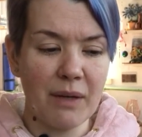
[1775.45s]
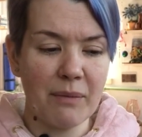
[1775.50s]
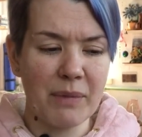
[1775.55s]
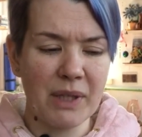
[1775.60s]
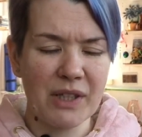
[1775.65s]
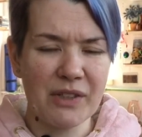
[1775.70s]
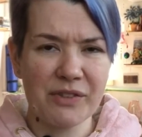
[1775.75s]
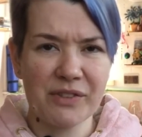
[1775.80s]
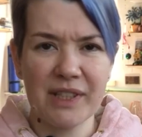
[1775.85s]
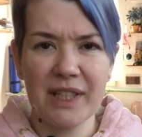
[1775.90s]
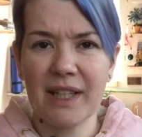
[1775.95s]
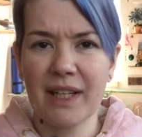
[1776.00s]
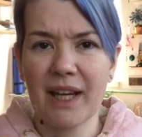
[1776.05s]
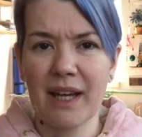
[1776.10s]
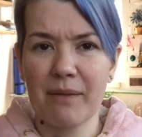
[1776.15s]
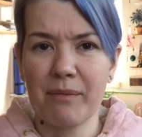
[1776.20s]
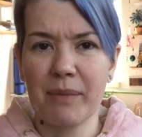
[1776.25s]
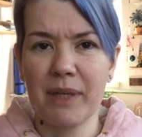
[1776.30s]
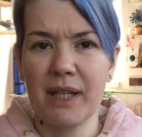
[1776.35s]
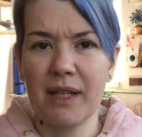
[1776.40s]
because they
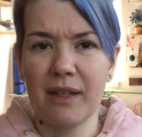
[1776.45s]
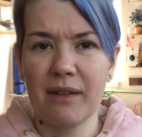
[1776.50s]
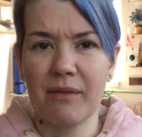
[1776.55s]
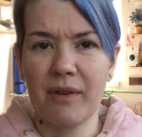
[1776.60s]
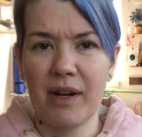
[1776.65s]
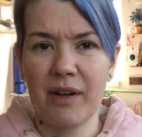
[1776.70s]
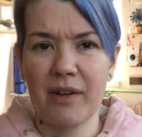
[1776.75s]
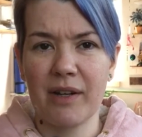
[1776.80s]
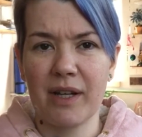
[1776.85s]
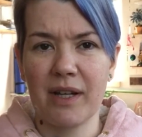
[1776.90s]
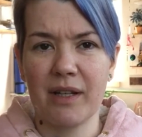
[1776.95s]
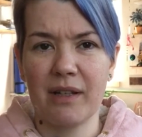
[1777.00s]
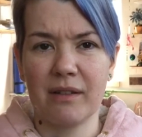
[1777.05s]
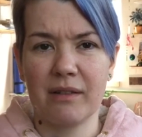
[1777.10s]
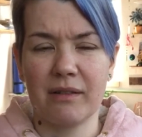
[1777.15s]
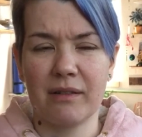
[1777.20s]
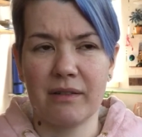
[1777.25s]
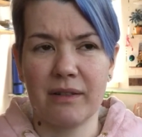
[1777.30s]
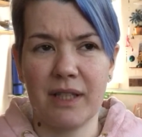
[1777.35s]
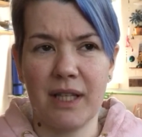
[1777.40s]
can be very
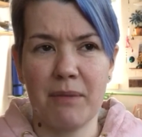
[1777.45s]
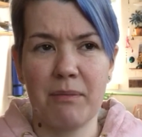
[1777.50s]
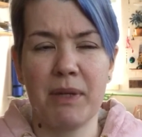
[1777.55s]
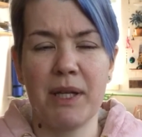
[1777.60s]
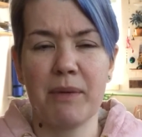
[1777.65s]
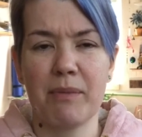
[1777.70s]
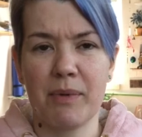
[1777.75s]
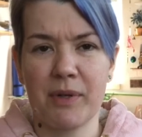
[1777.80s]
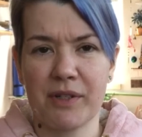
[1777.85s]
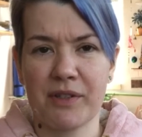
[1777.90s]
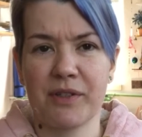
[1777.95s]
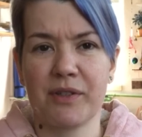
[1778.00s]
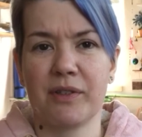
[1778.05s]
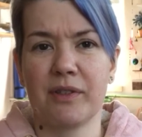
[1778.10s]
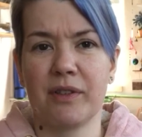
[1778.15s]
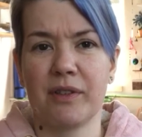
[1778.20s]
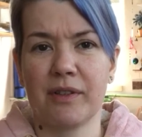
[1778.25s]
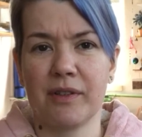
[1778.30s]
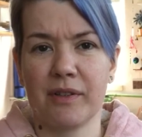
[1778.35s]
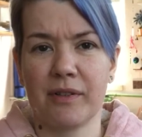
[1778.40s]
deeply
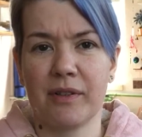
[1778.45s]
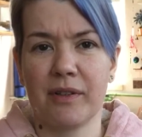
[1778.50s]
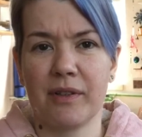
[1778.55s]
personal